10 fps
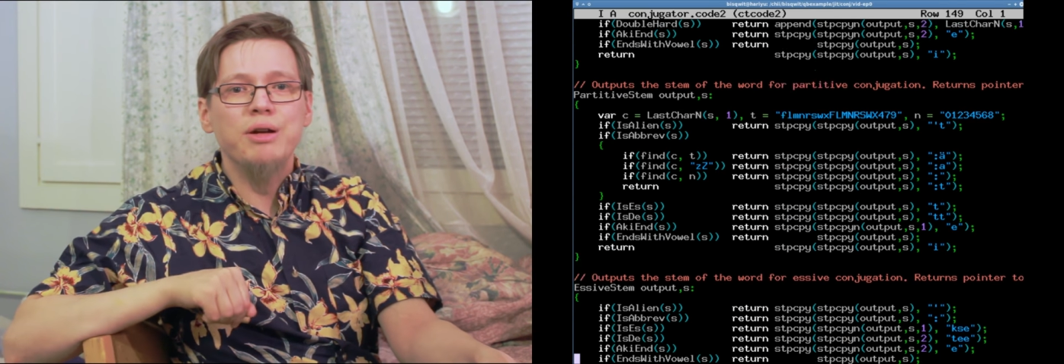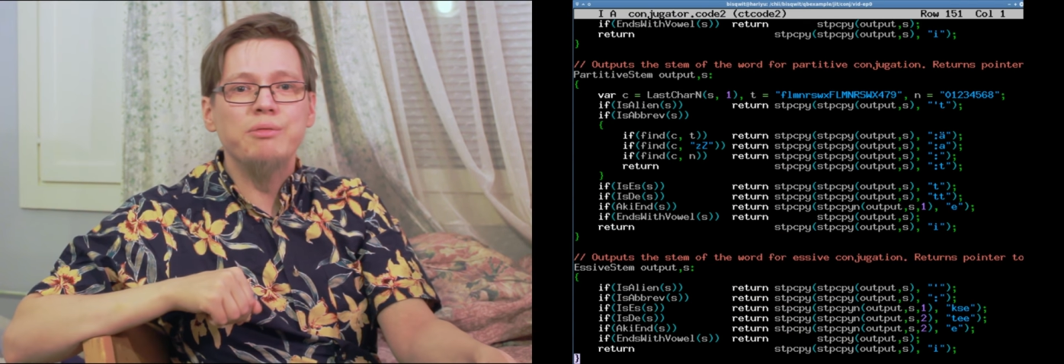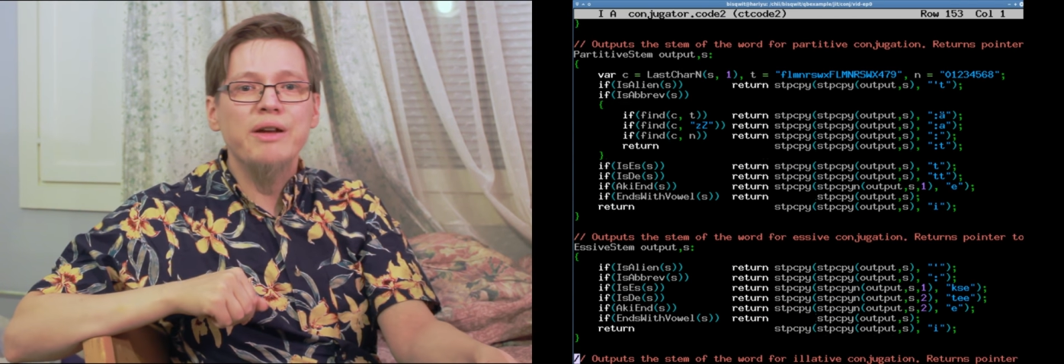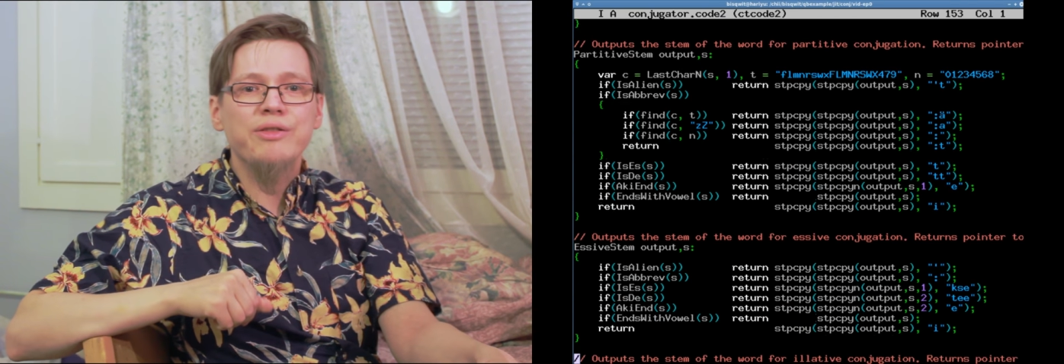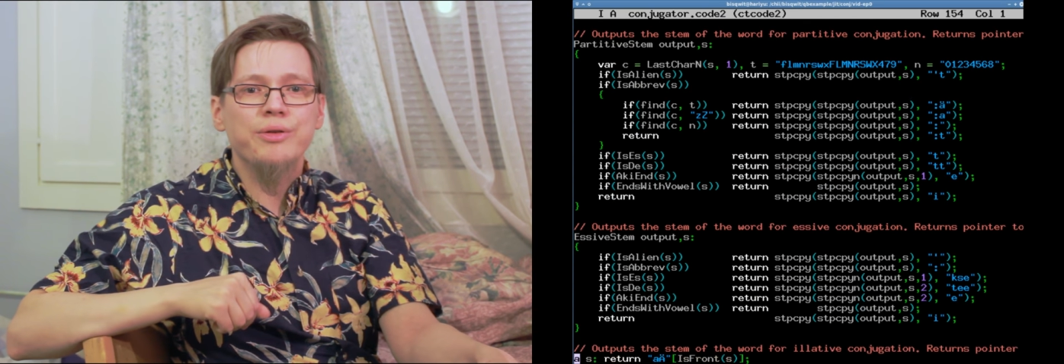we
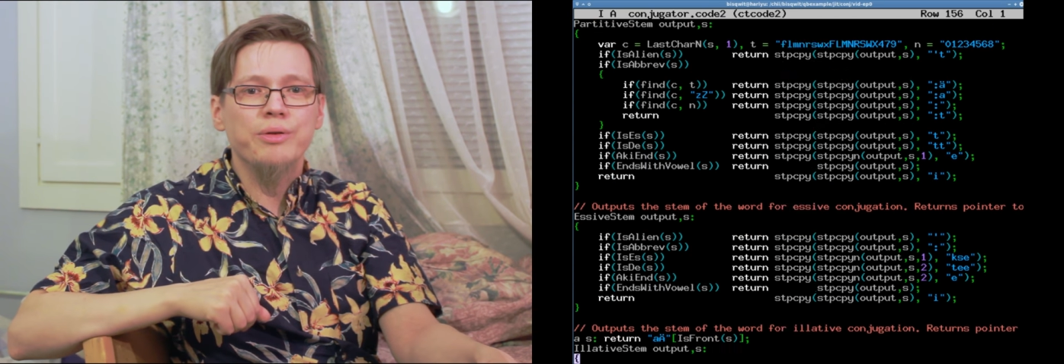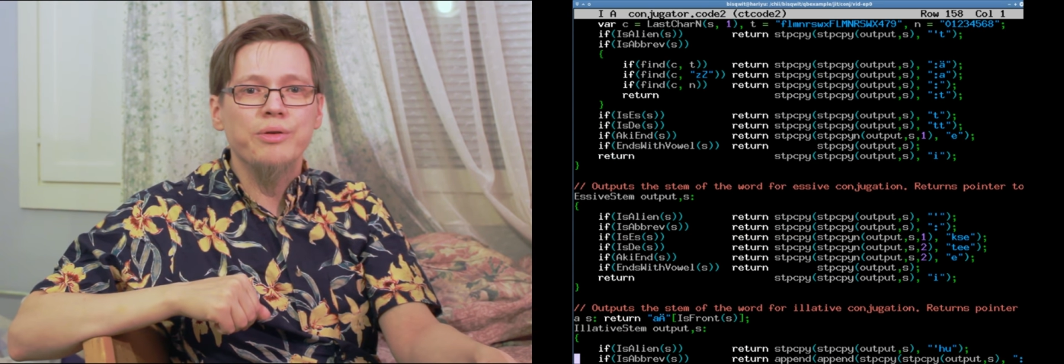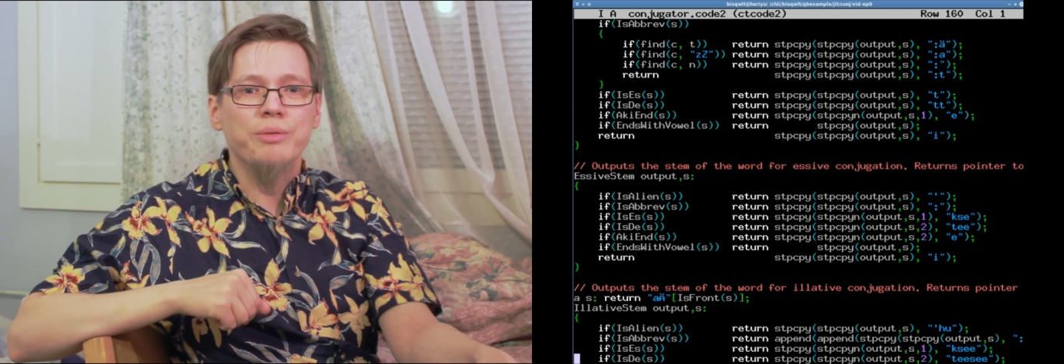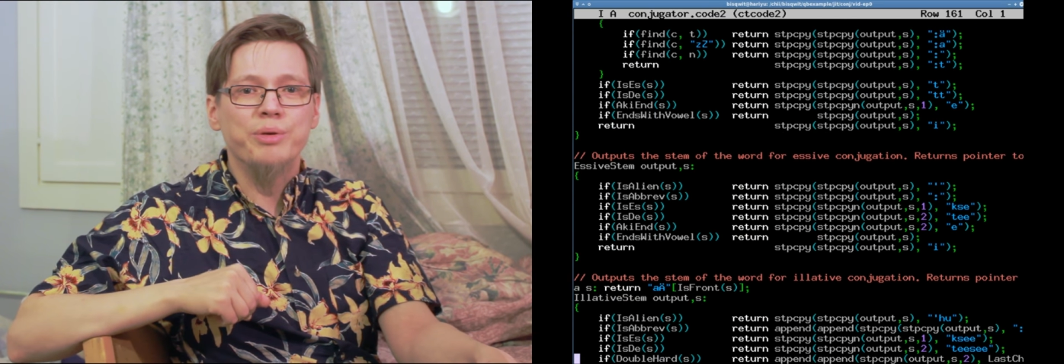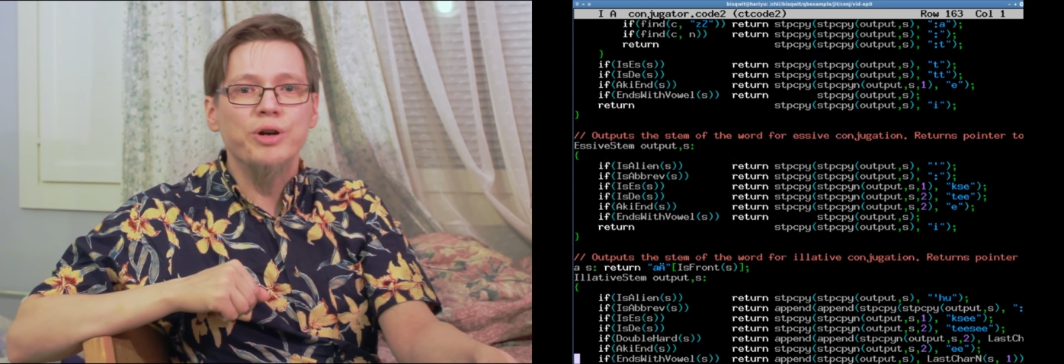went through
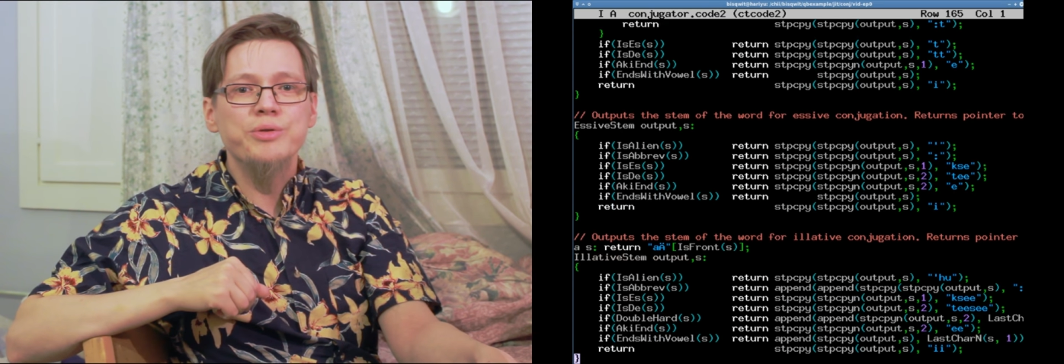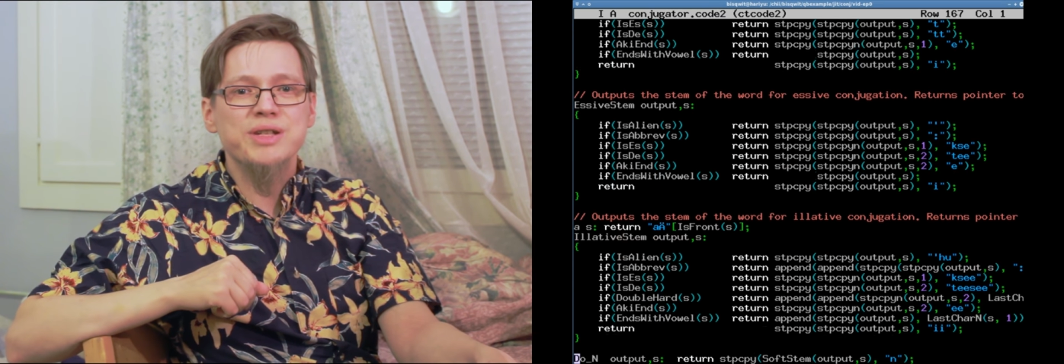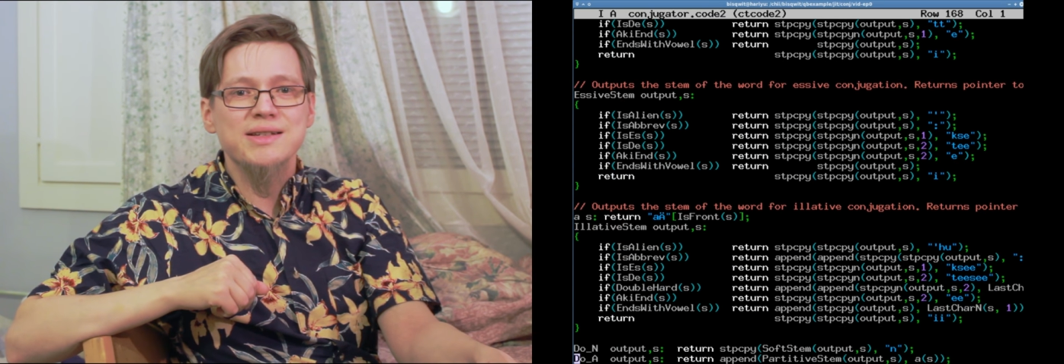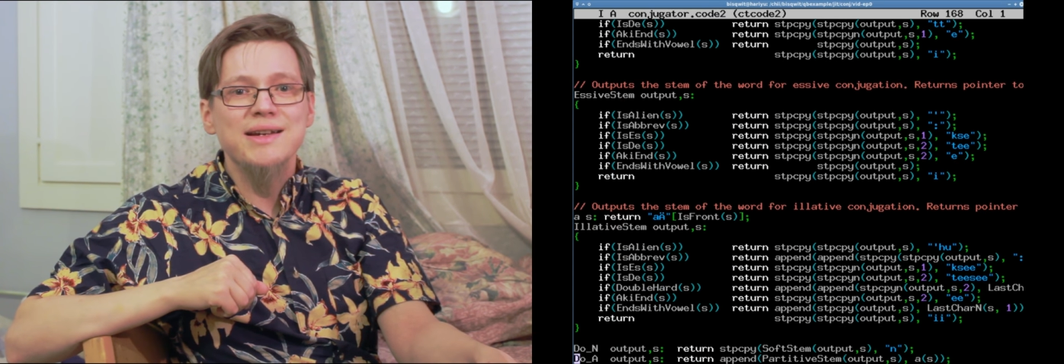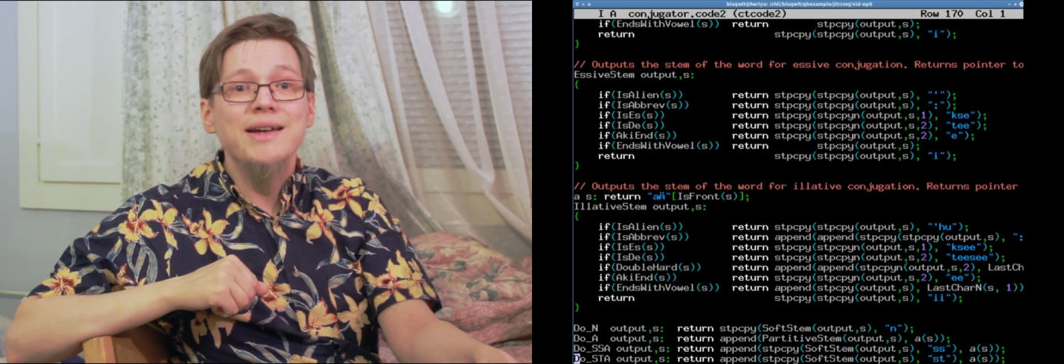the
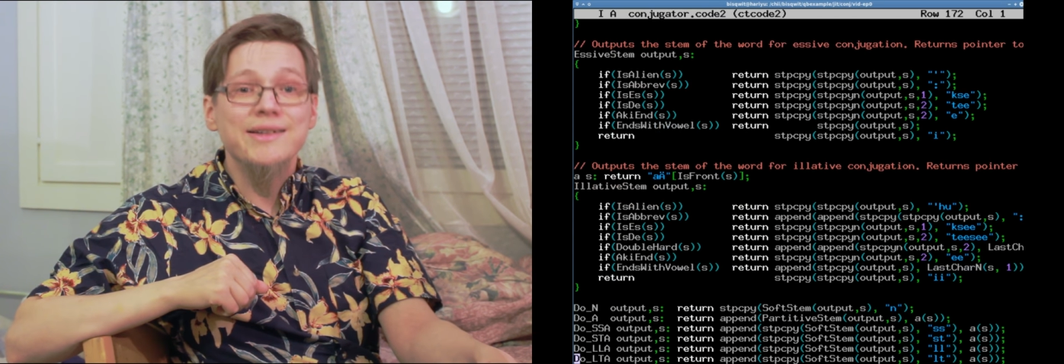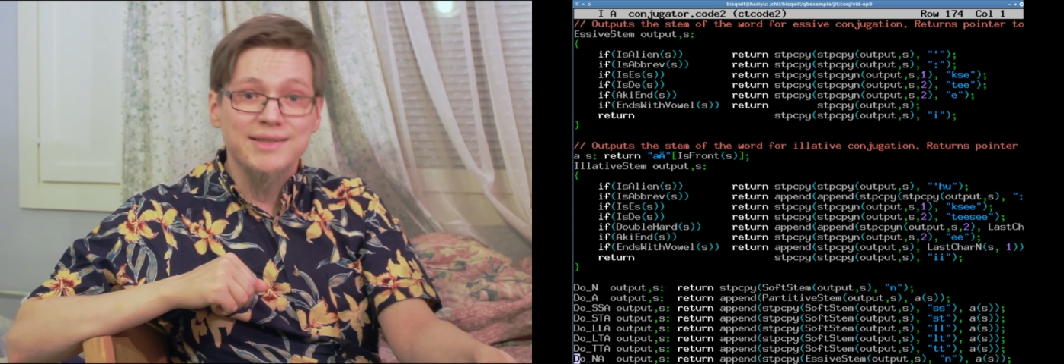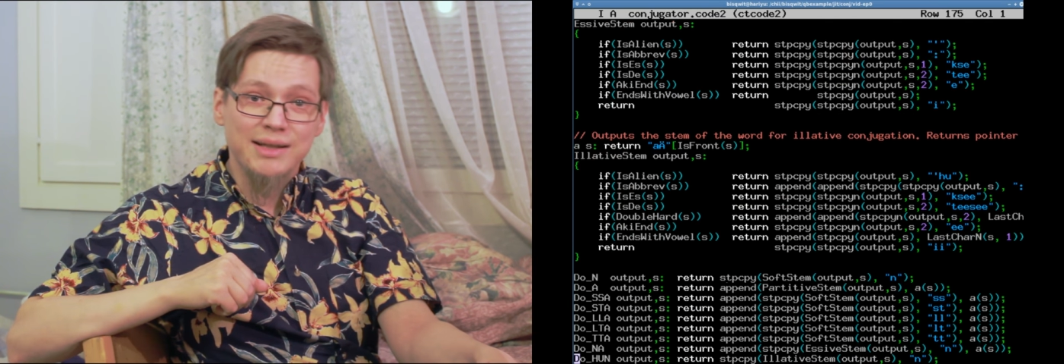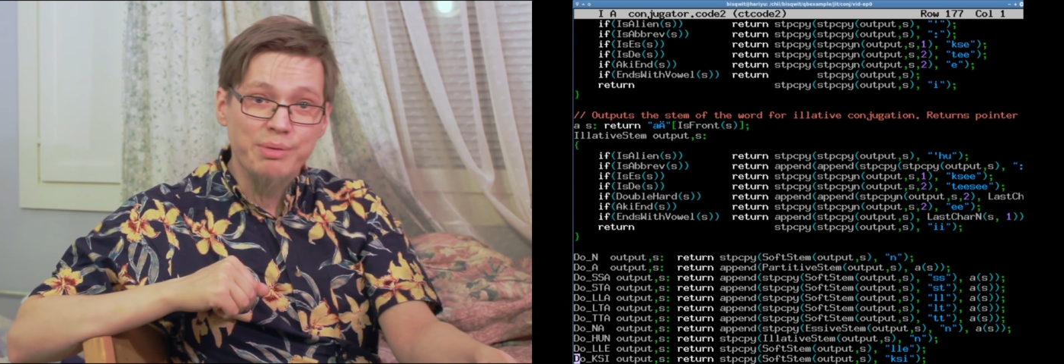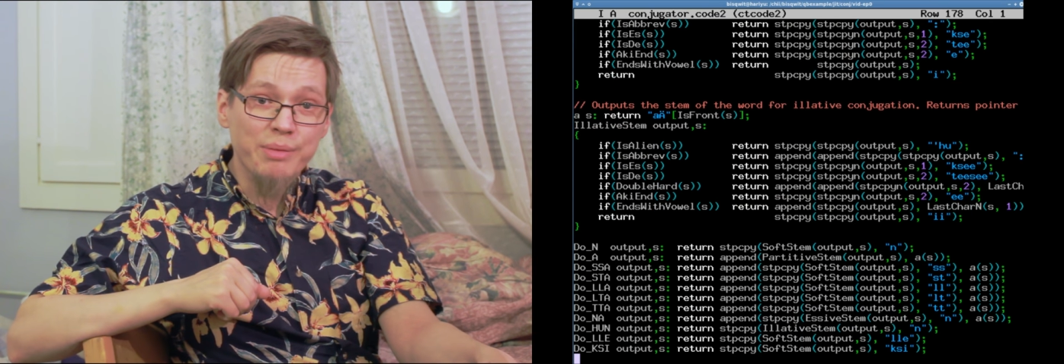process
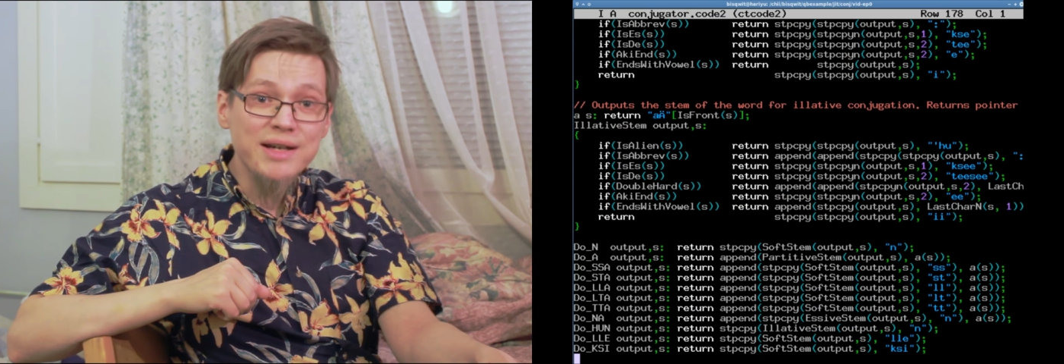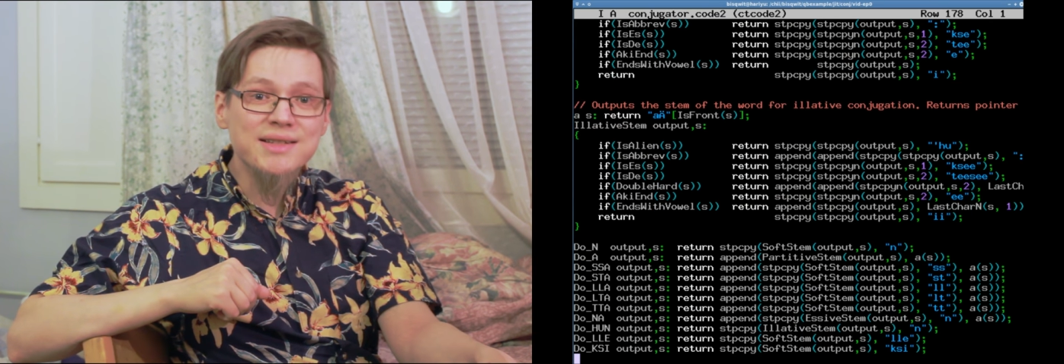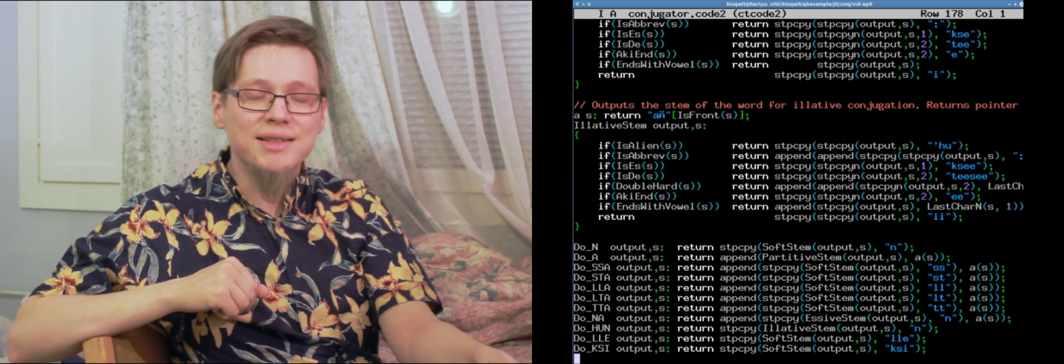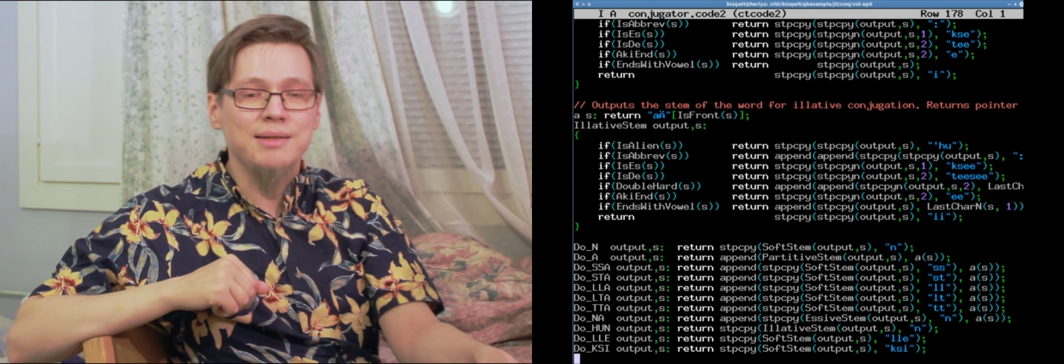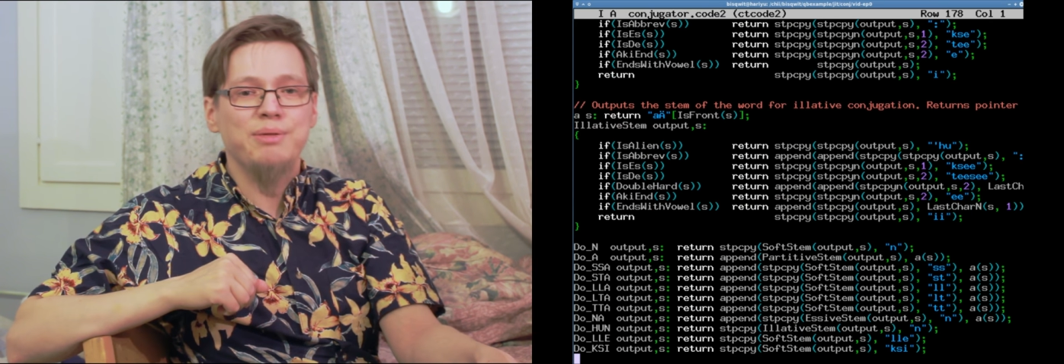step by
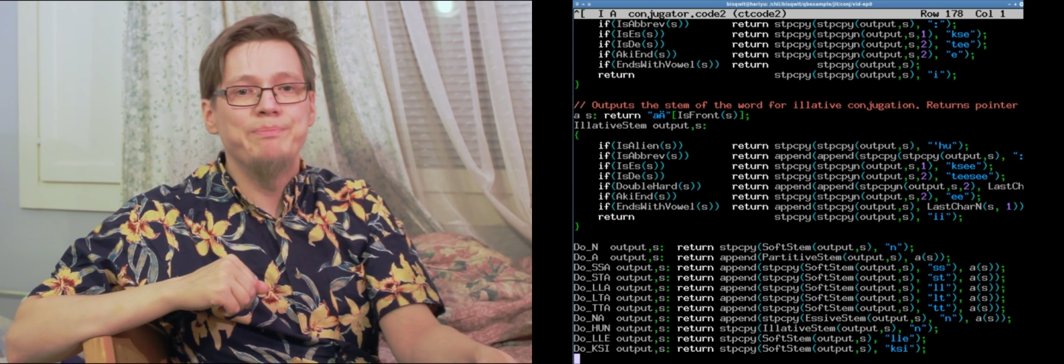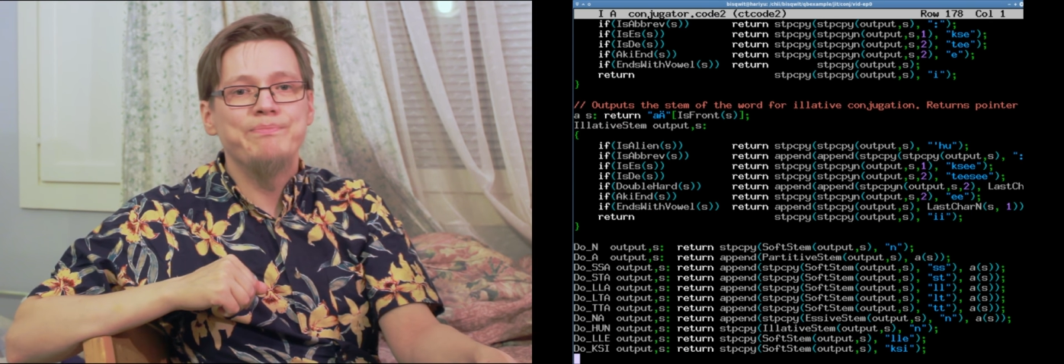step.